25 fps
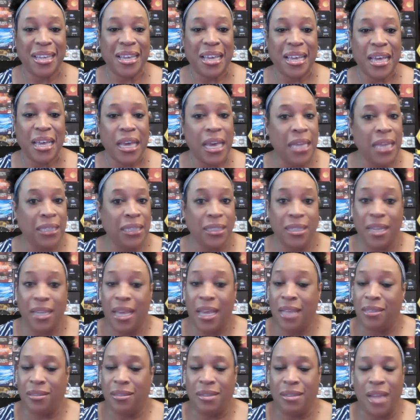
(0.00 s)

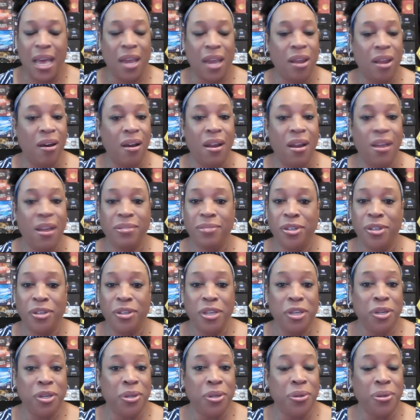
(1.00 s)
It's not hard. You
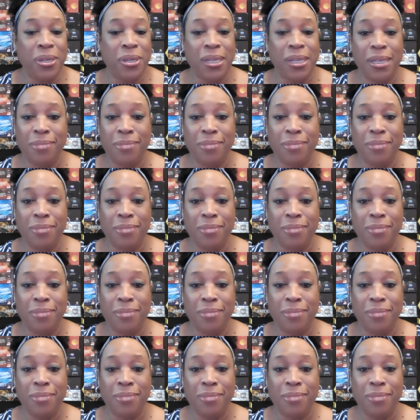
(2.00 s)
can Google it.